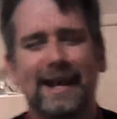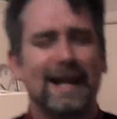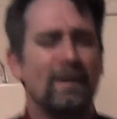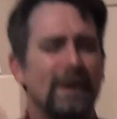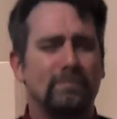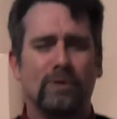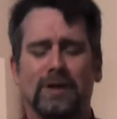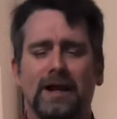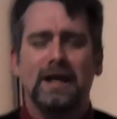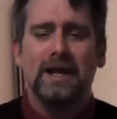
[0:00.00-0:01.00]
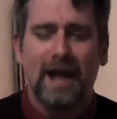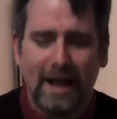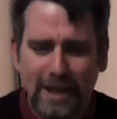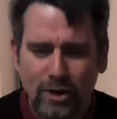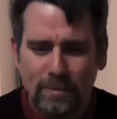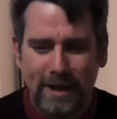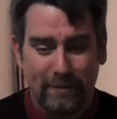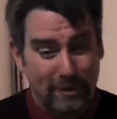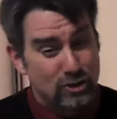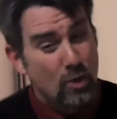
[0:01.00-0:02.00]
They come up with a little bit
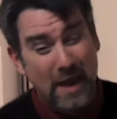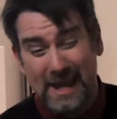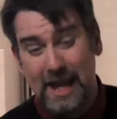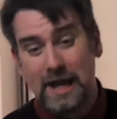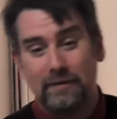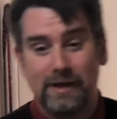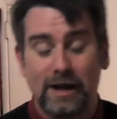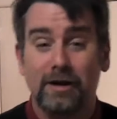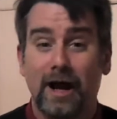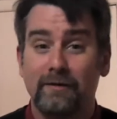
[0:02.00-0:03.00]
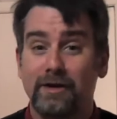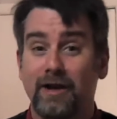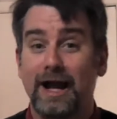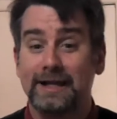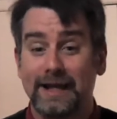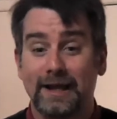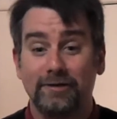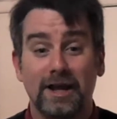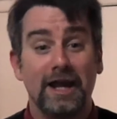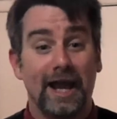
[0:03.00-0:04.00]
of a tweaking of their
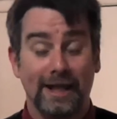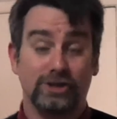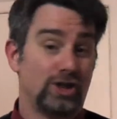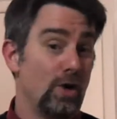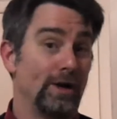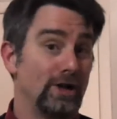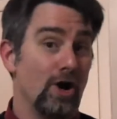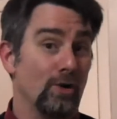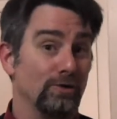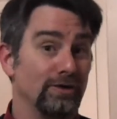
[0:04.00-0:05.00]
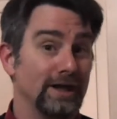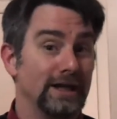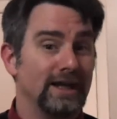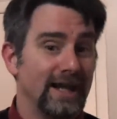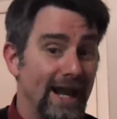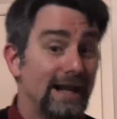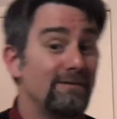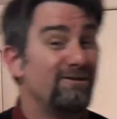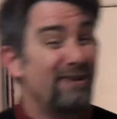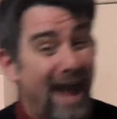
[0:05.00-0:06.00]
ideas, and so it goes. And
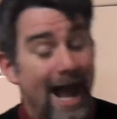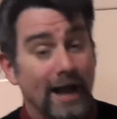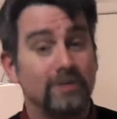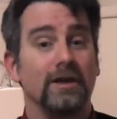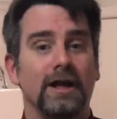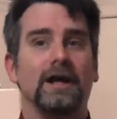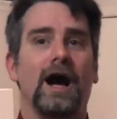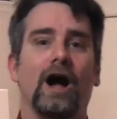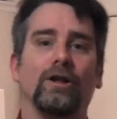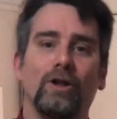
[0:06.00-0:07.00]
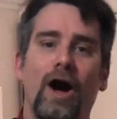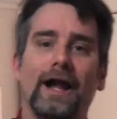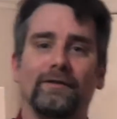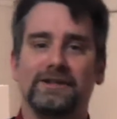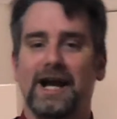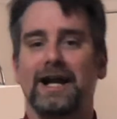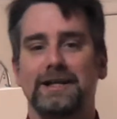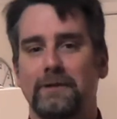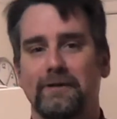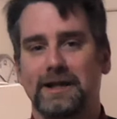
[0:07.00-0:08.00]
in fact, a lot of
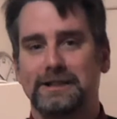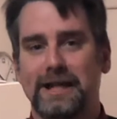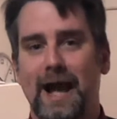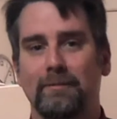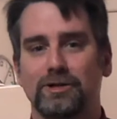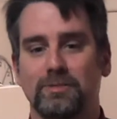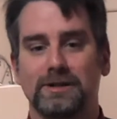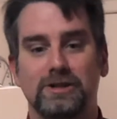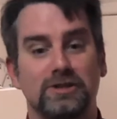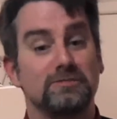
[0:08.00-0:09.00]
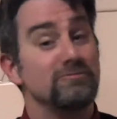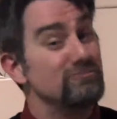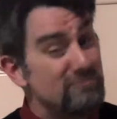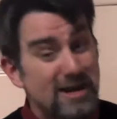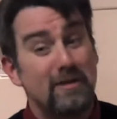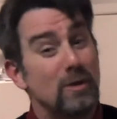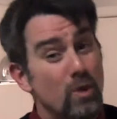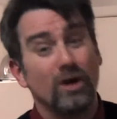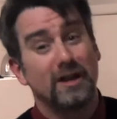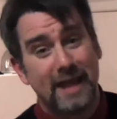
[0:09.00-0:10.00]
scientific establishments really
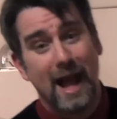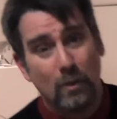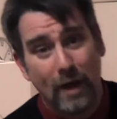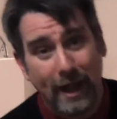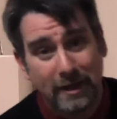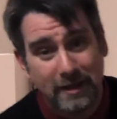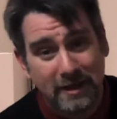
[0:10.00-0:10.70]
work that way.